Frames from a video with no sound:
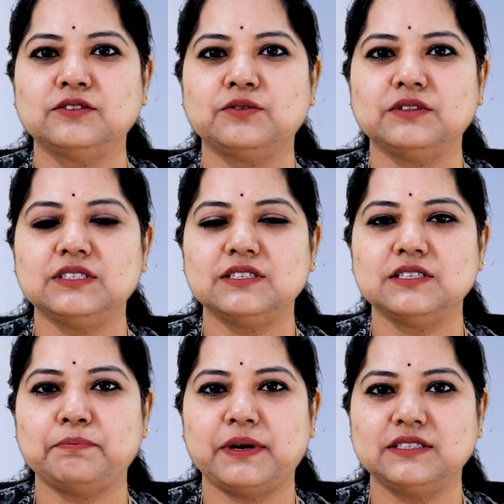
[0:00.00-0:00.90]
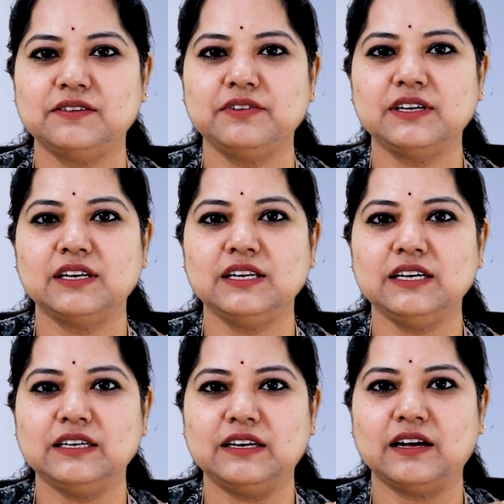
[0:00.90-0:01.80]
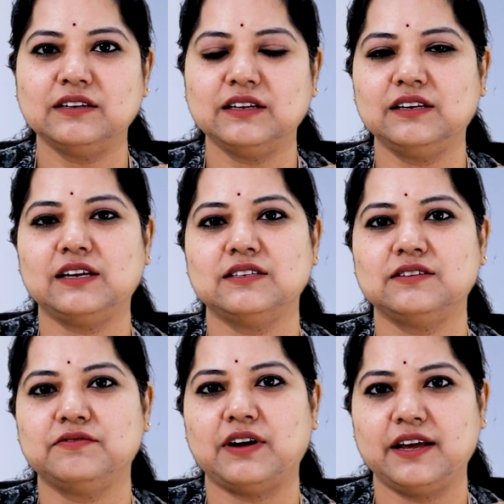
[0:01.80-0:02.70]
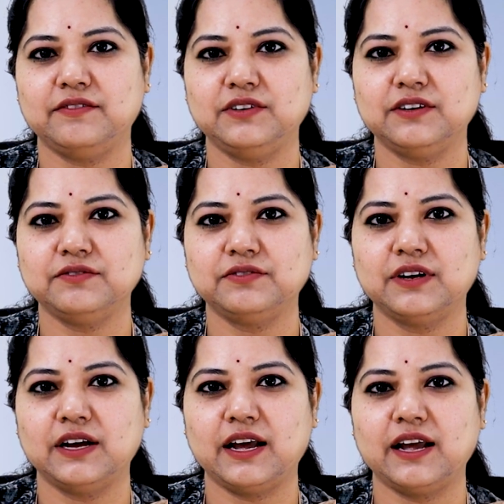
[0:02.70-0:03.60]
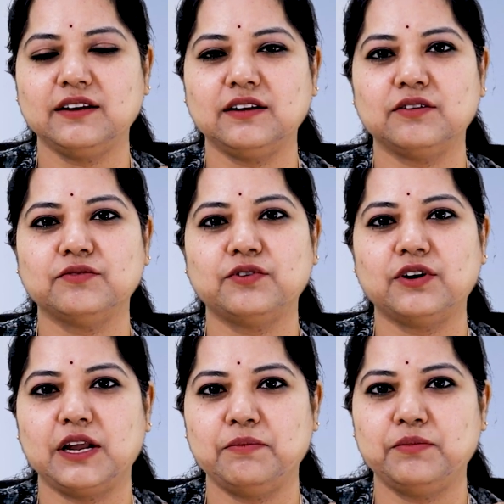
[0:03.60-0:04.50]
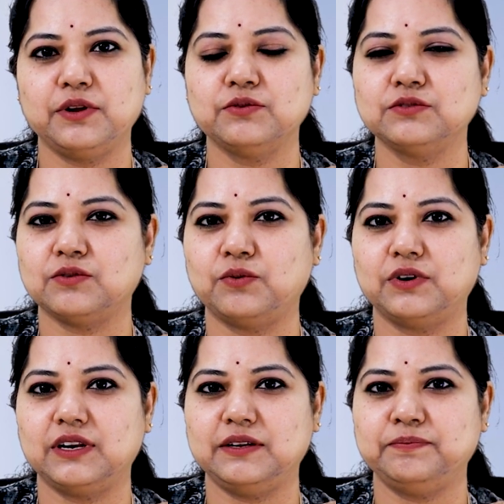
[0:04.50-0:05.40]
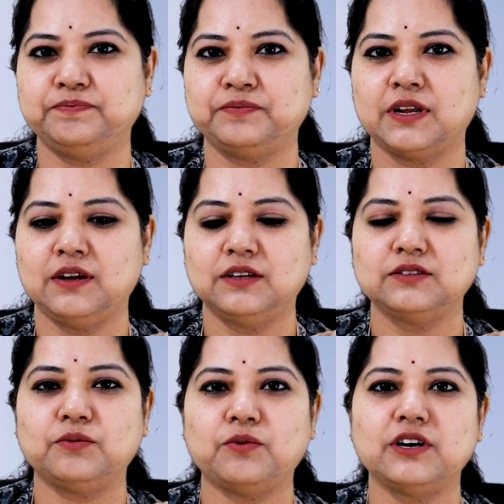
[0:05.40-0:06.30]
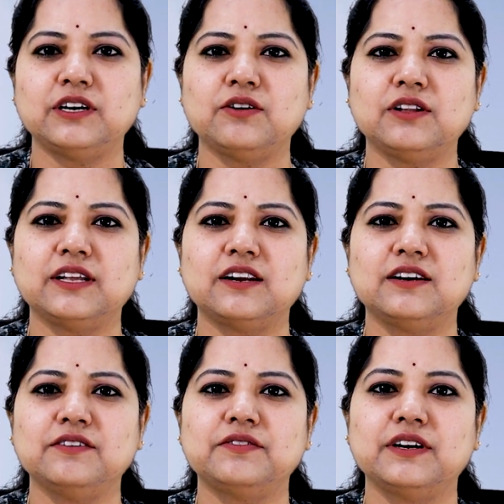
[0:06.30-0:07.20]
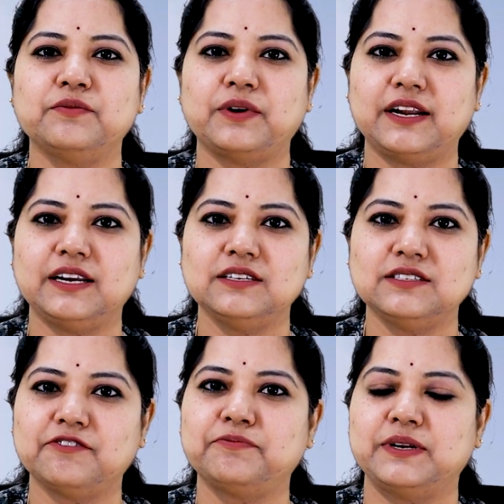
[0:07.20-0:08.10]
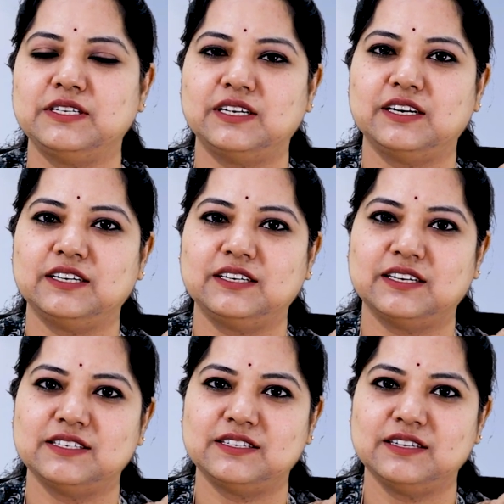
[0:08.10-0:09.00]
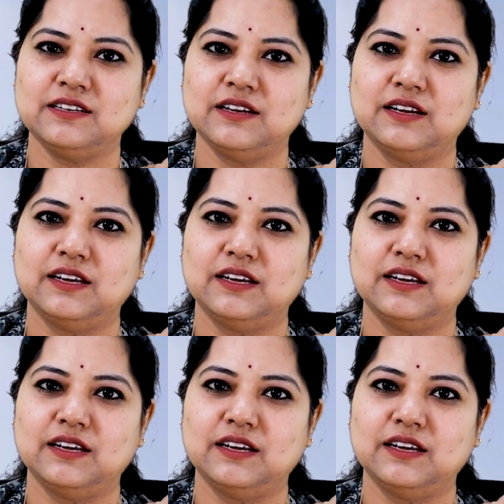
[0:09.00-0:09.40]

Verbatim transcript: So this is specifically done in case of I V F and for embryos only. So what and all, there are different varieties of pre-genetic testing.